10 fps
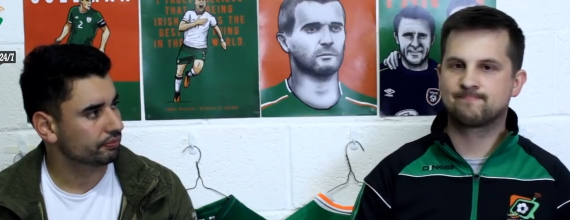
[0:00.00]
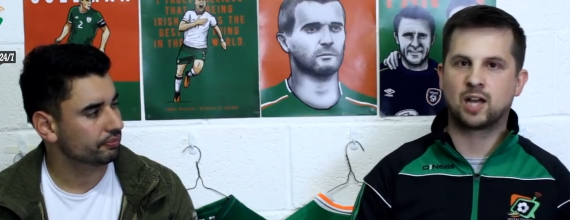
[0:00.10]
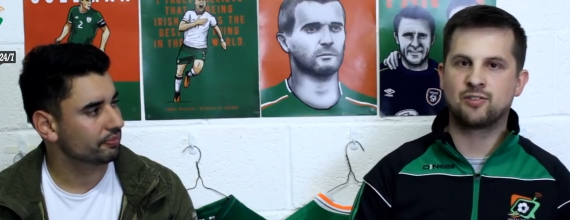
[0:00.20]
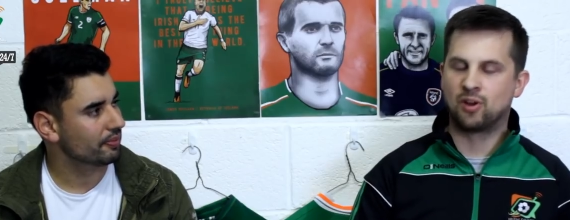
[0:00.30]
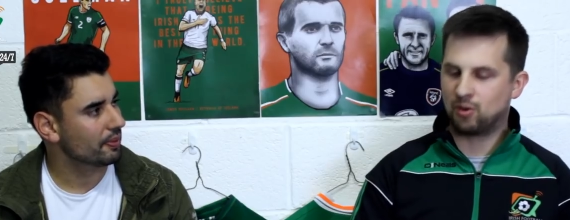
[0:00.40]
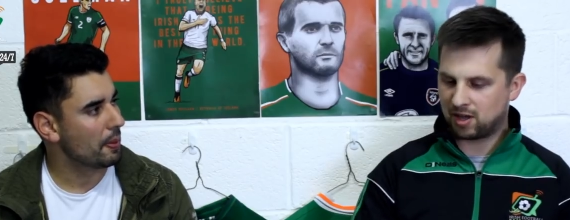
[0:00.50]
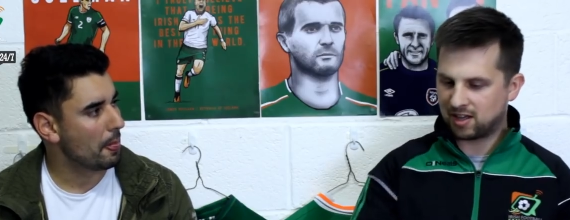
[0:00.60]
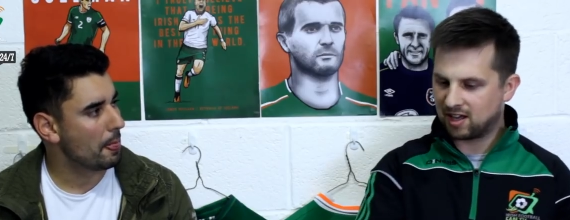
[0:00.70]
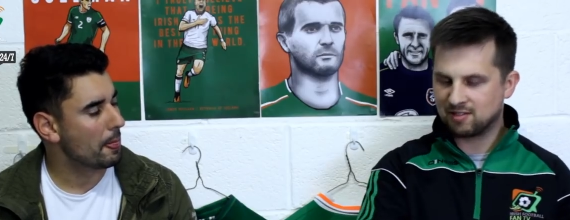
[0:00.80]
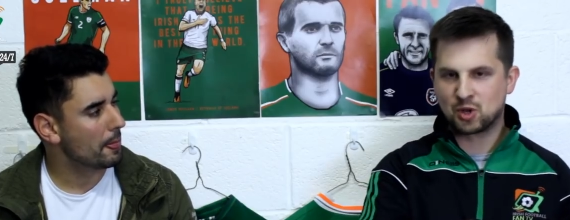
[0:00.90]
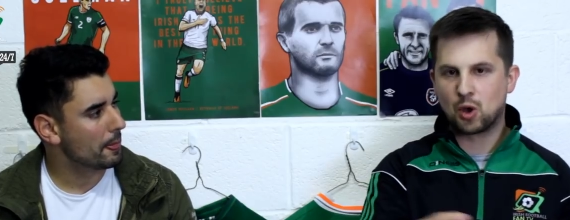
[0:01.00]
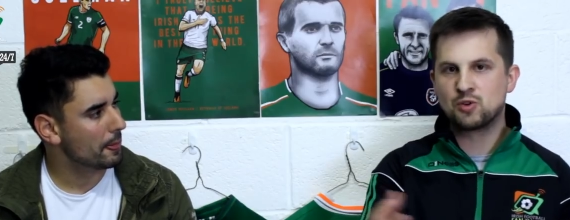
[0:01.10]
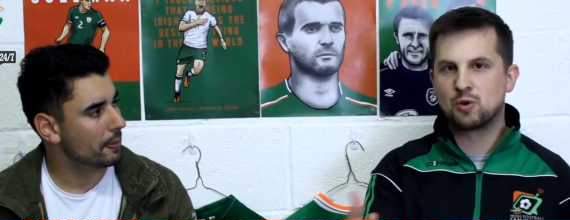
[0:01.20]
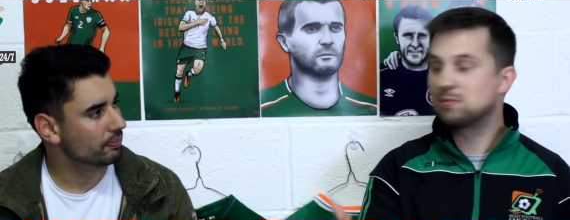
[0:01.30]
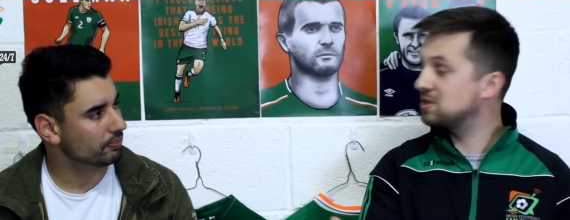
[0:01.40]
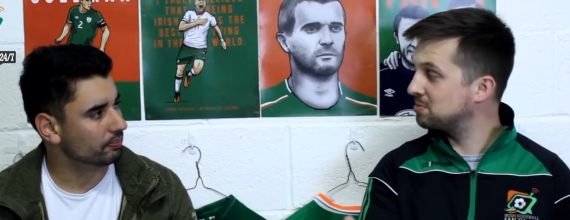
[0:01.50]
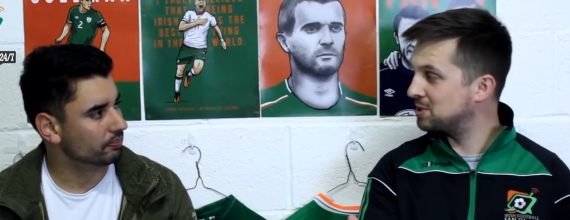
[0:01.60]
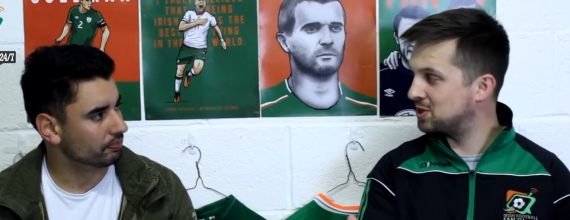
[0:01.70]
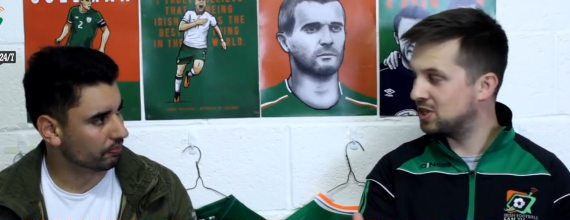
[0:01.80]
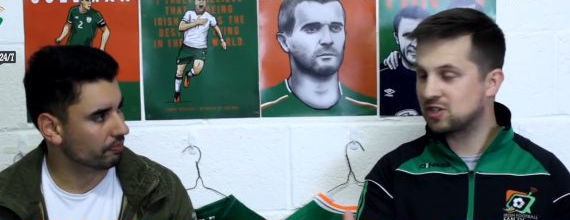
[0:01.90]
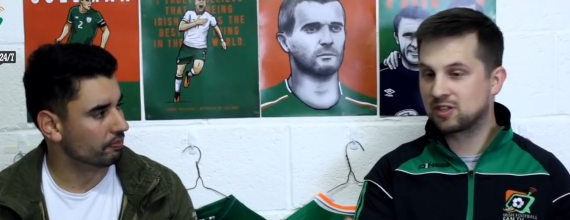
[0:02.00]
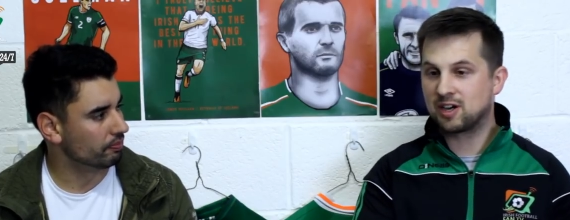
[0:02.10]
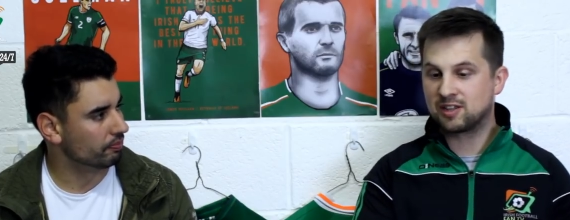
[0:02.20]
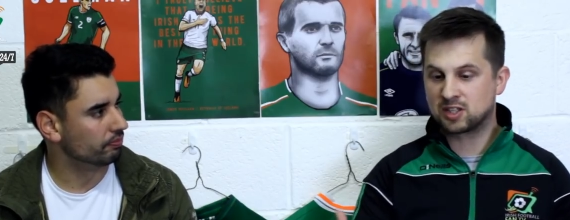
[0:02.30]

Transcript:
Speaker 1: I don't know. I, I don't, I don't seem to dish in a guy mm-hmm.